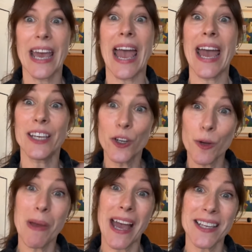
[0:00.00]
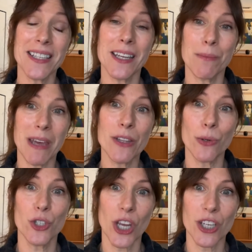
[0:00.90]
and your capacity to make
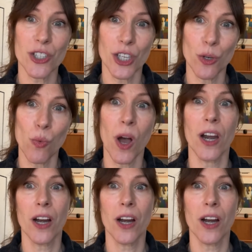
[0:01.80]
those changes that you want